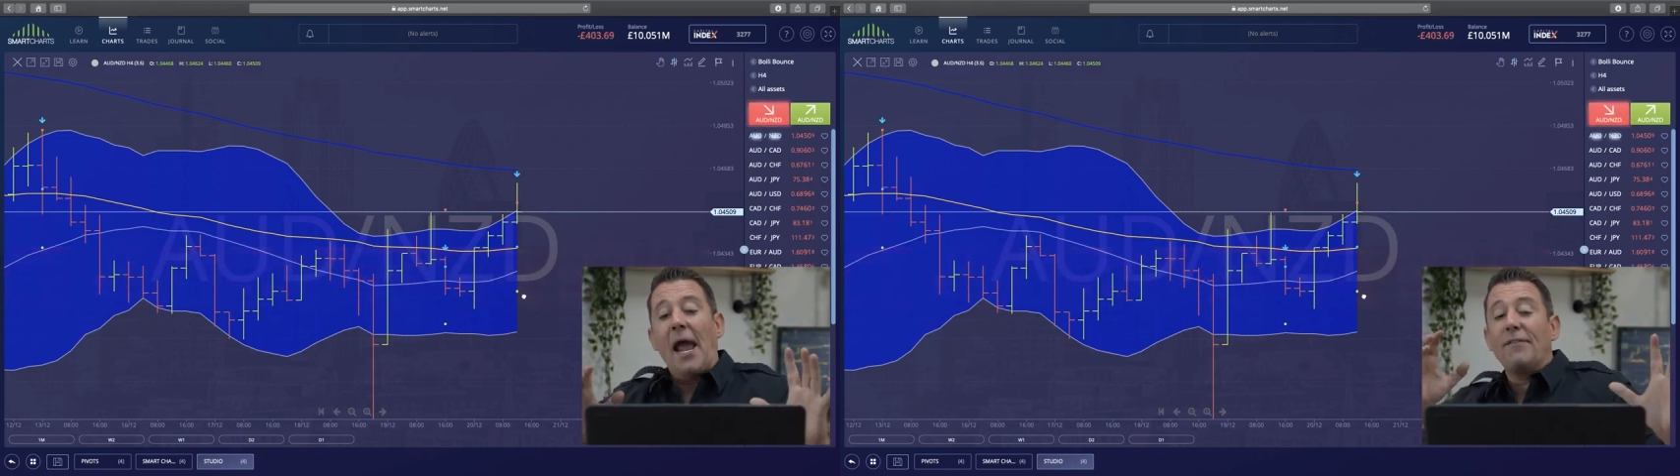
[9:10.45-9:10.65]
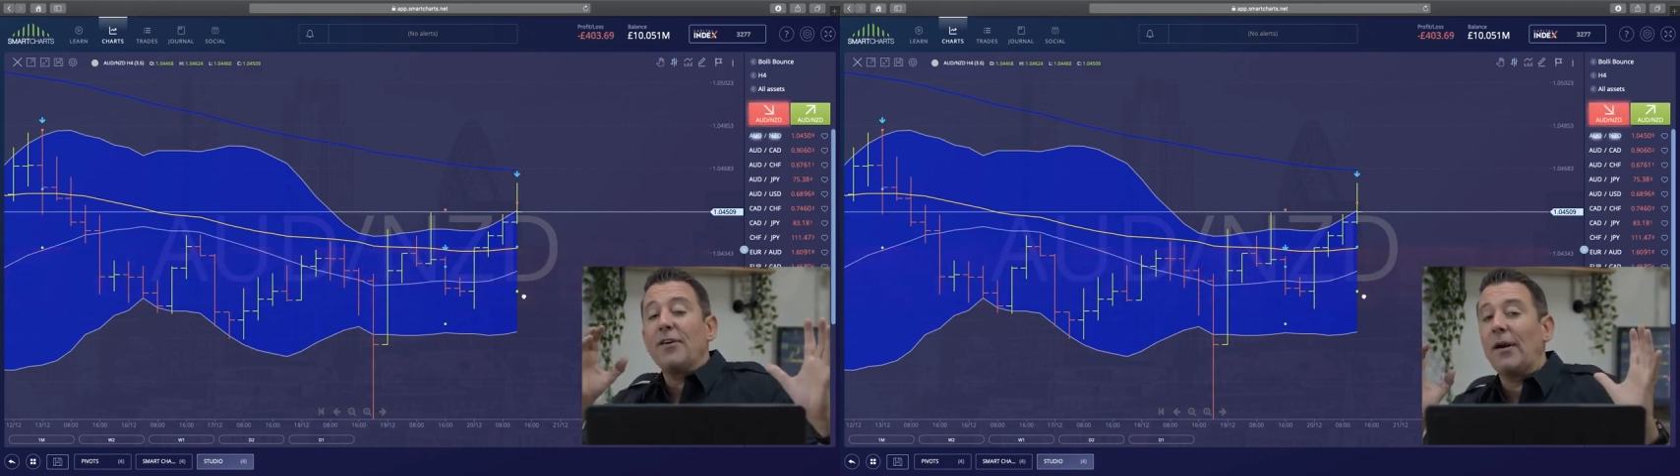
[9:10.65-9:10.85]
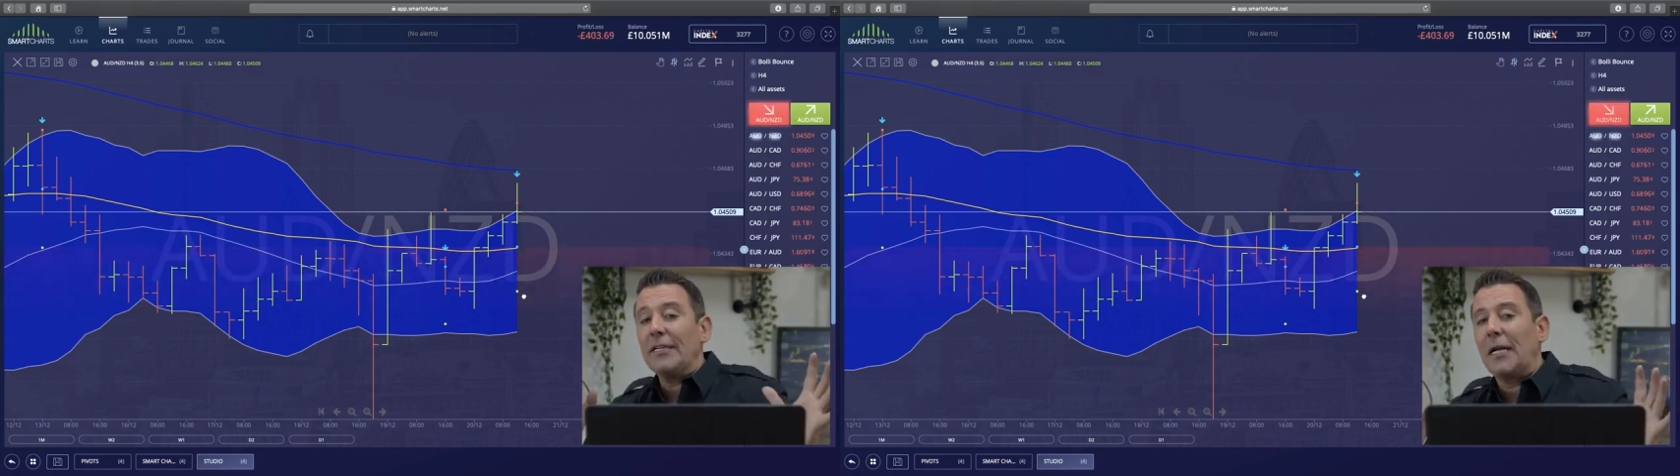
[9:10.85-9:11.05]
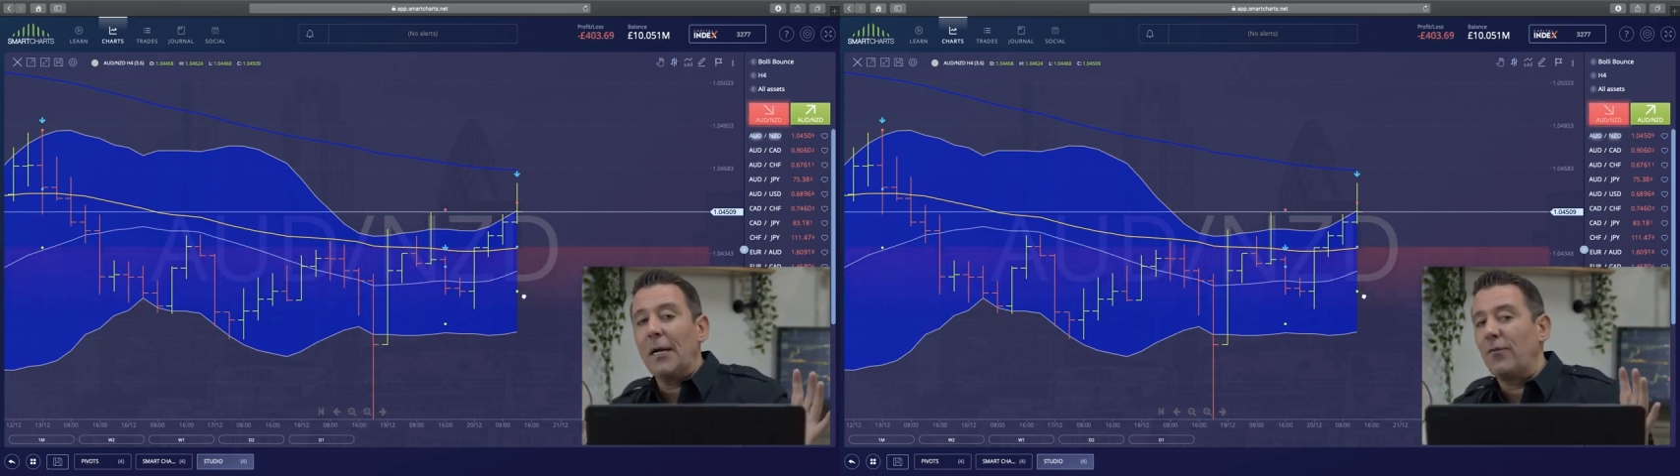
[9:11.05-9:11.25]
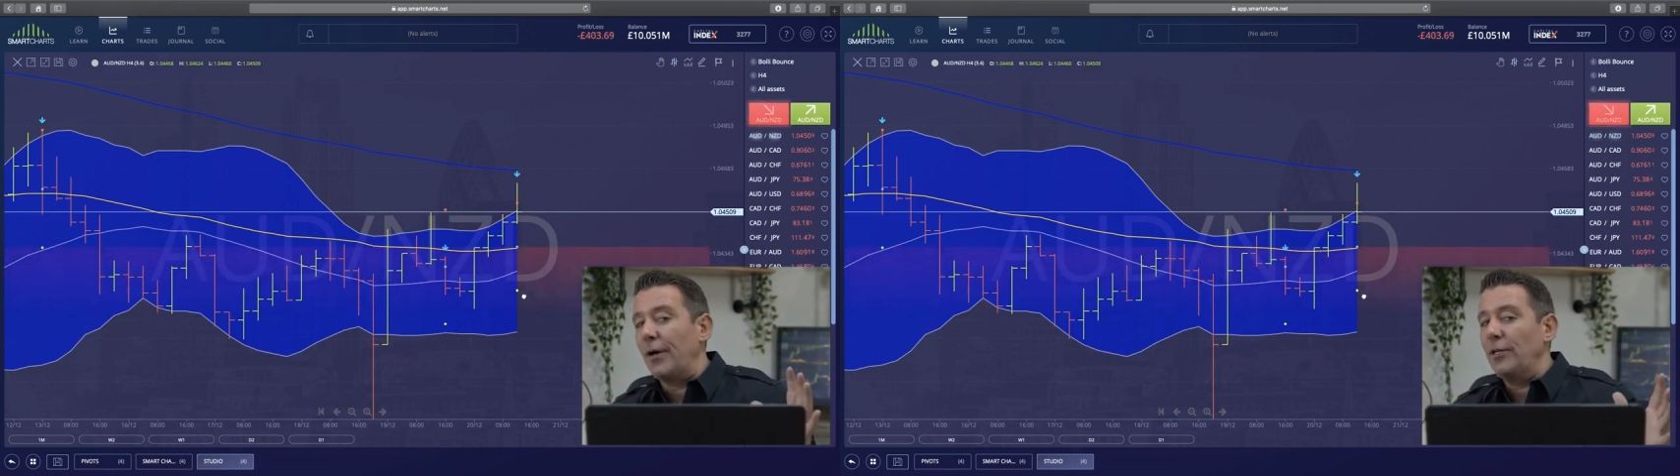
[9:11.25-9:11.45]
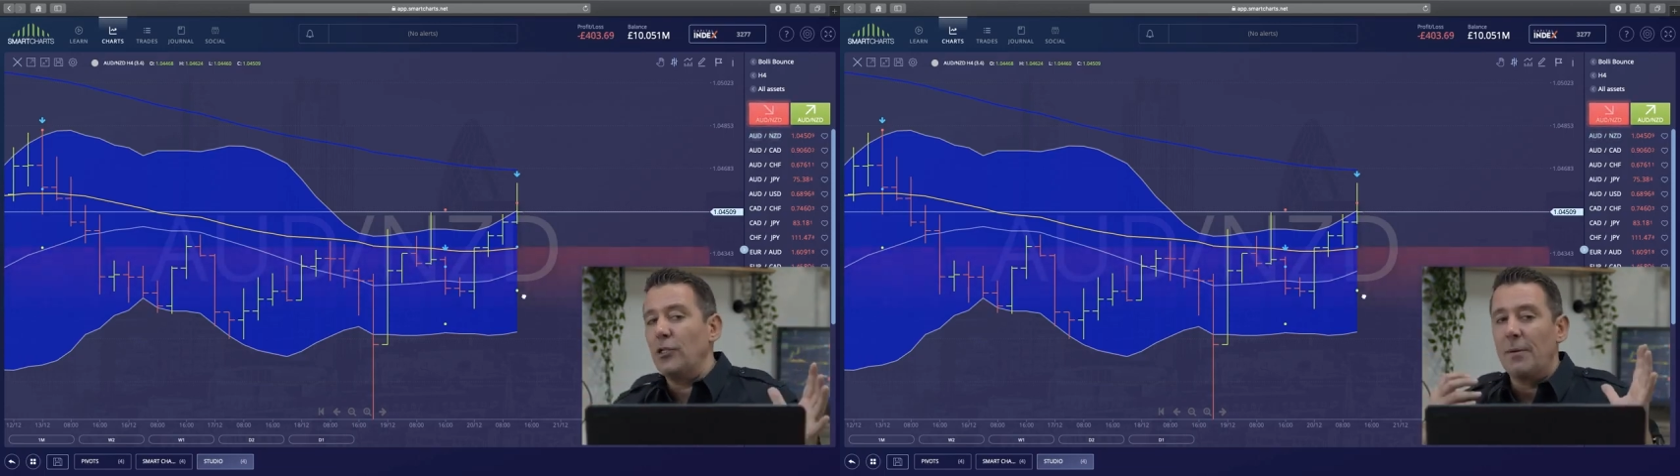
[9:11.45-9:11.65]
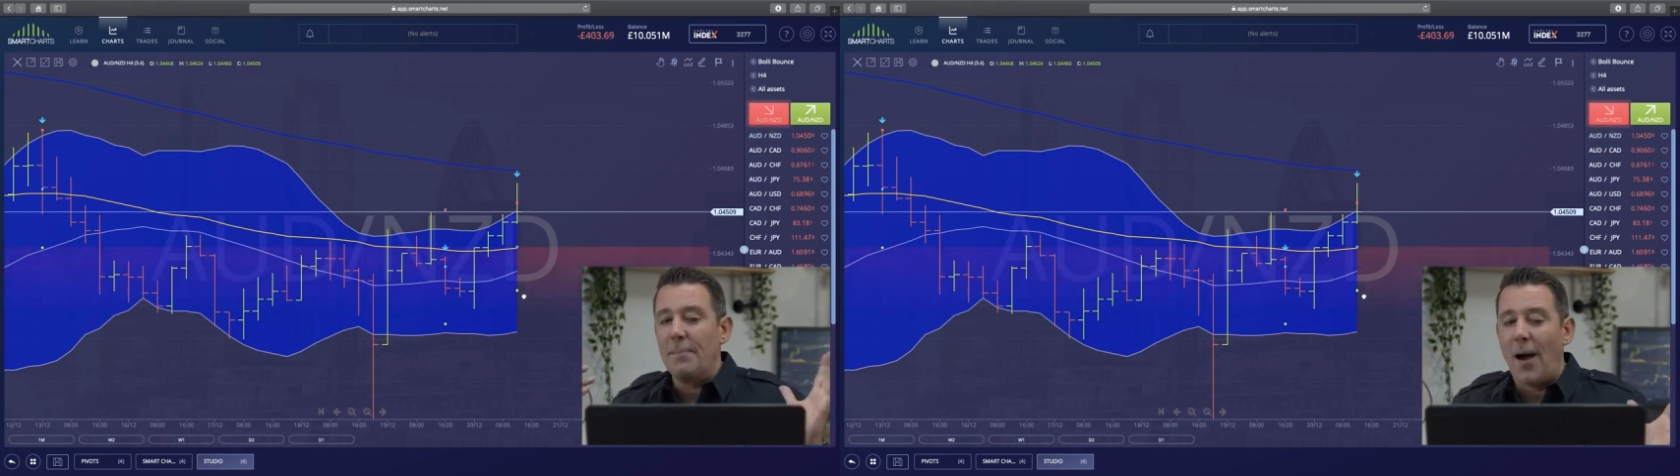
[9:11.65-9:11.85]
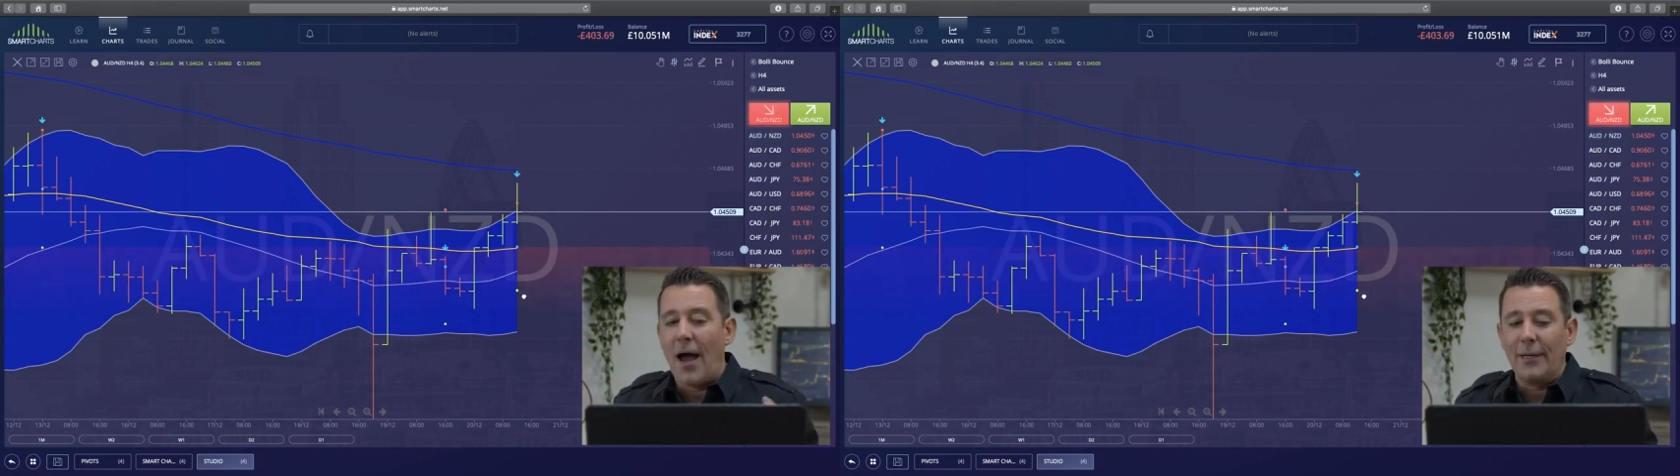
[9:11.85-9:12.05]
If you're unclear of whether you should be
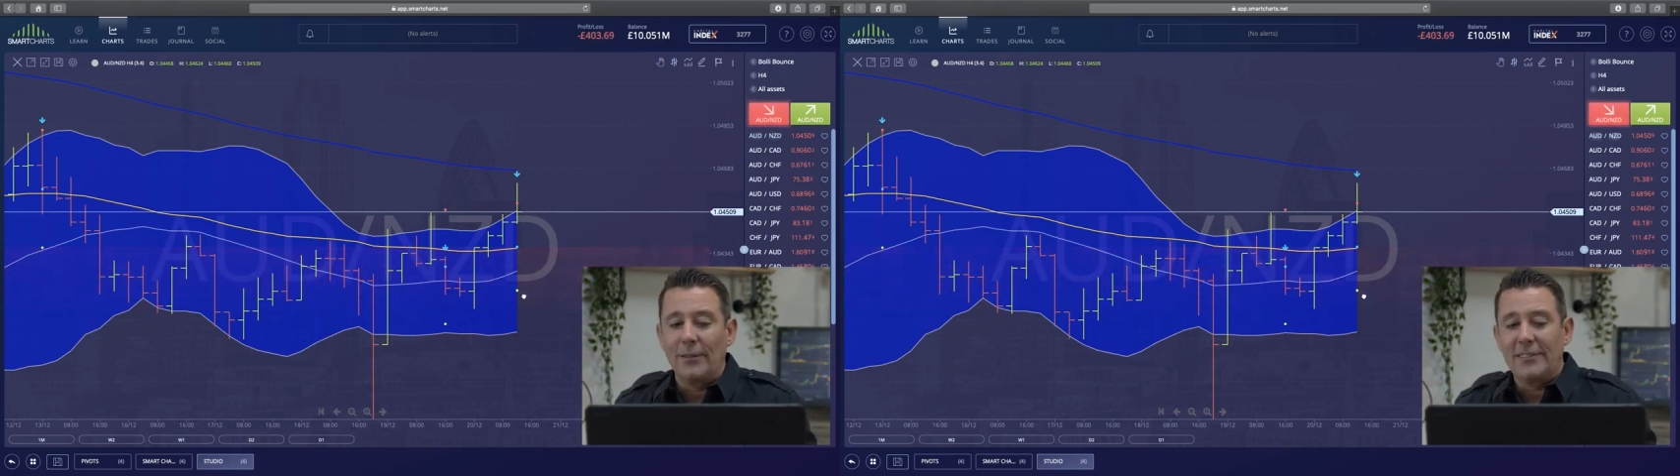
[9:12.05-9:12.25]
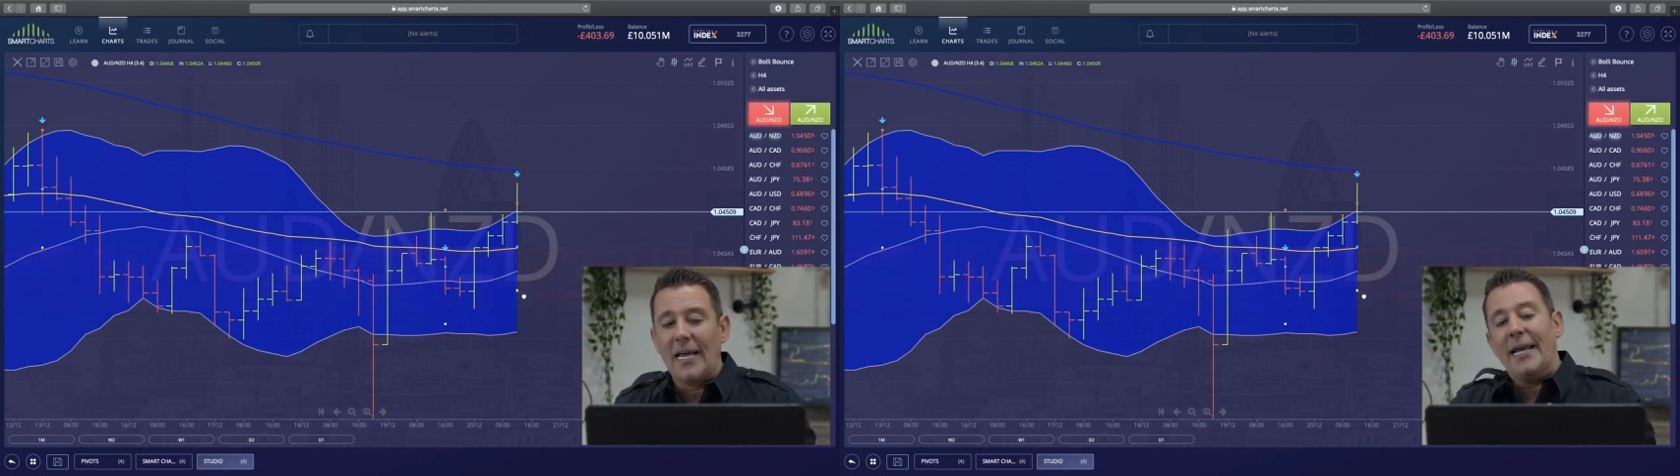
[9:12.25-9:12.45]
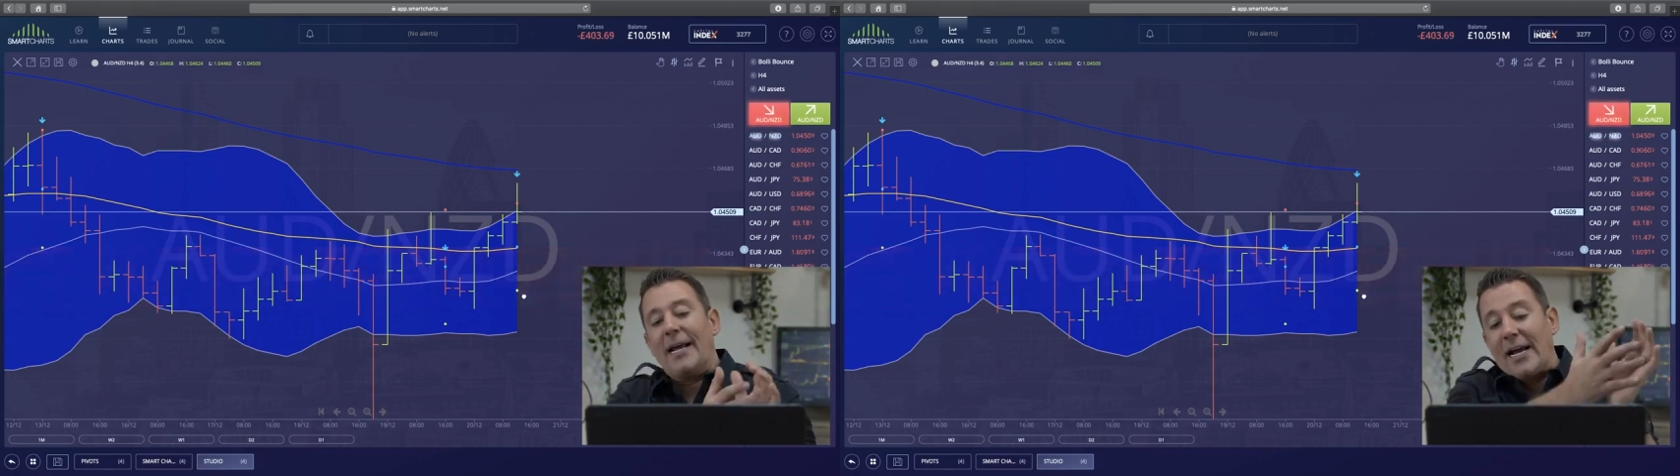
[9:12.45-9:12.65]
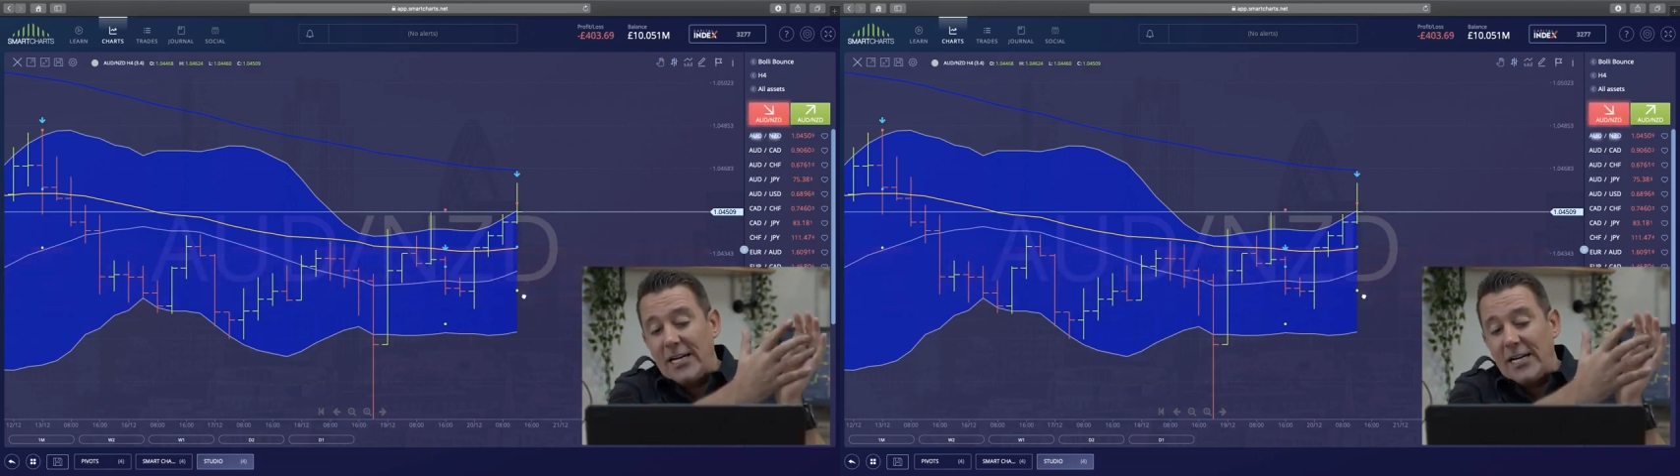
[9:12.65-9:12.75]
buying or selling,